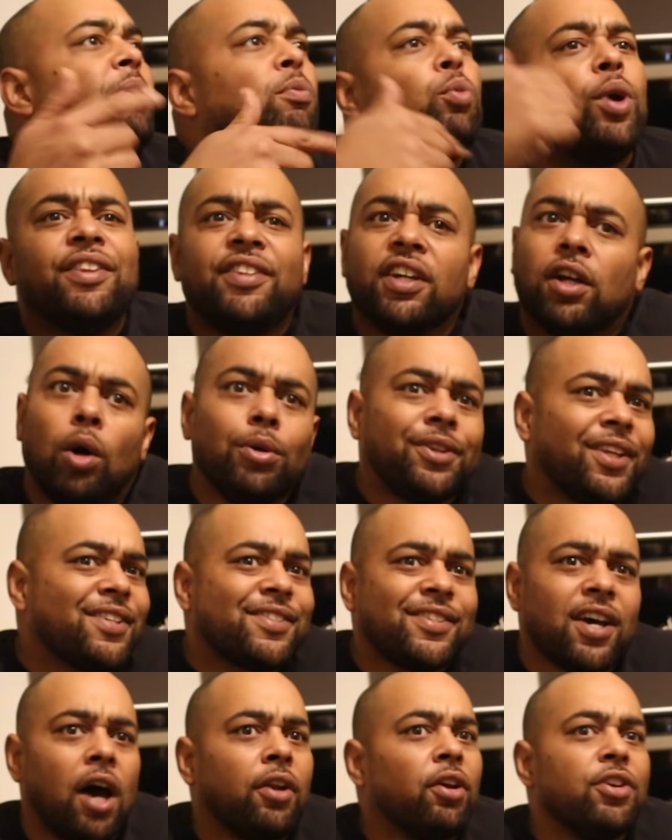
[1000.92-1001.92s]
been wanting to go to
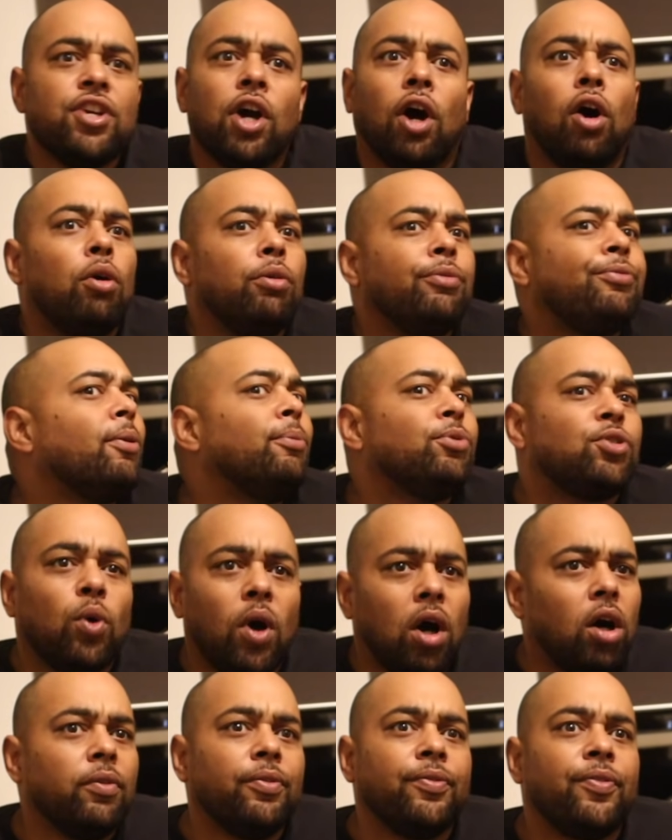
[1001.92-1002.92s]
Saturn on your own from
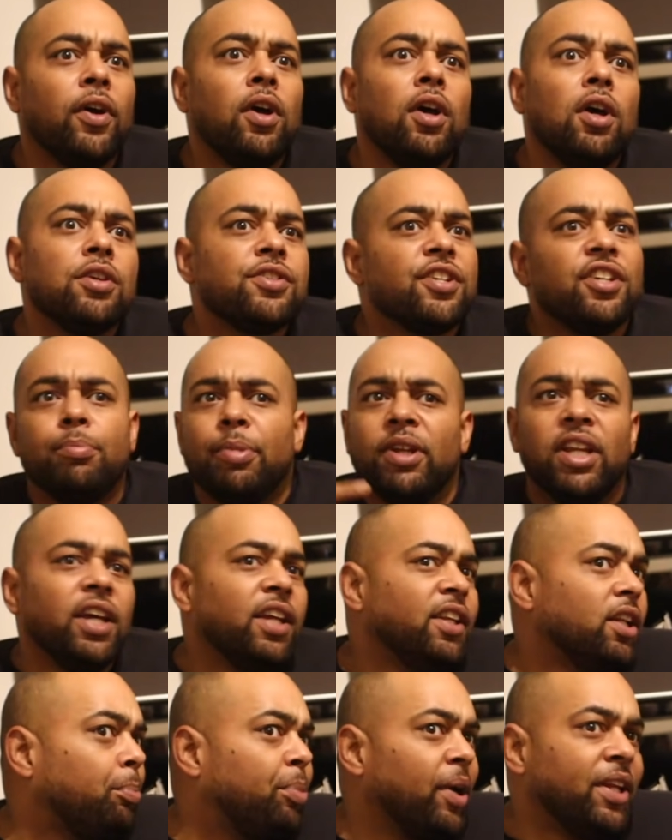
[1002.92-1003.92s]
12. So you've been
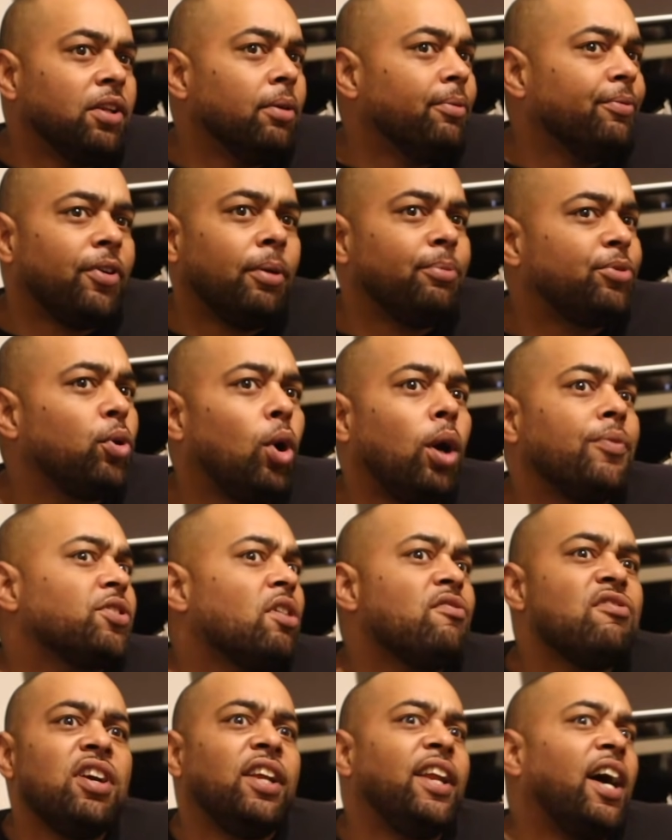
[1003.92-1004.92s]
independent from 12,
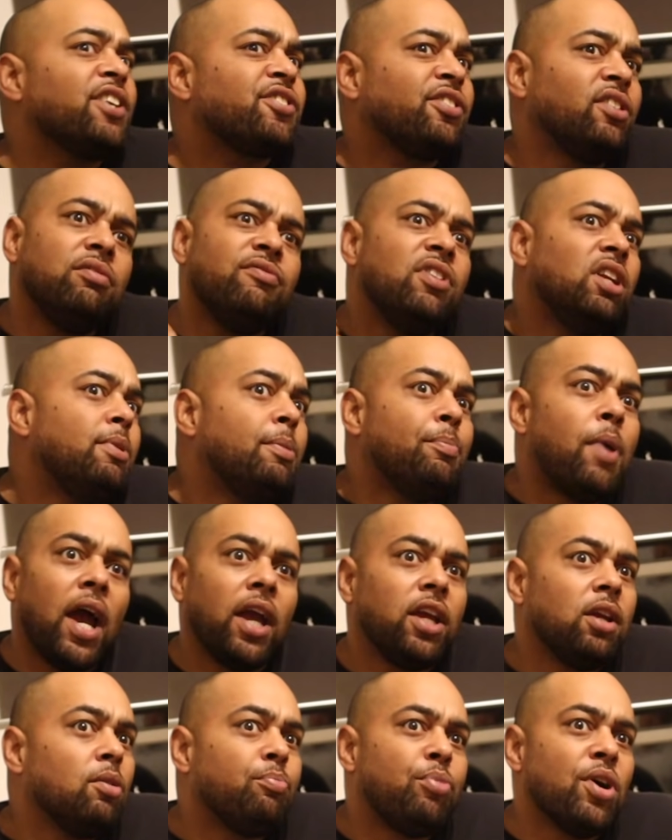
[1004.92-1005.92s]
so really I shouldn't really be
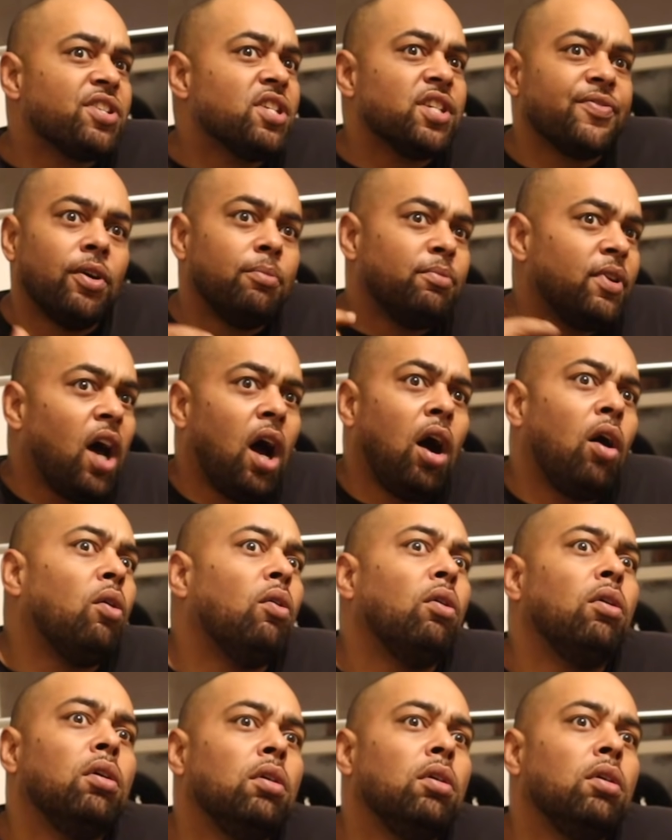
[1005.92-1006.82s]
buying you presents from now.